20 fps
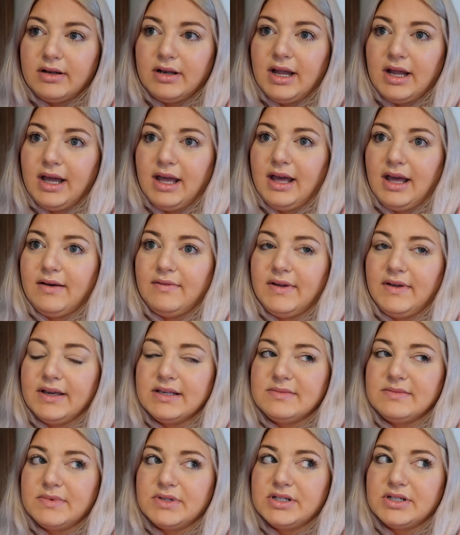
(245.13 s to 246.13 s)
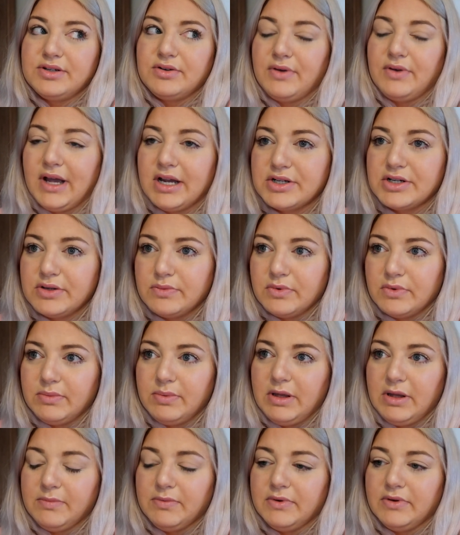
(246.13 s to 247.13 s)
not having as much interaction
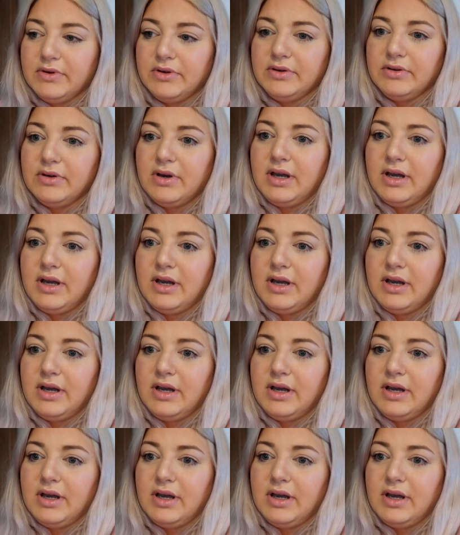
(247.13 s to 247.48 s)
with people.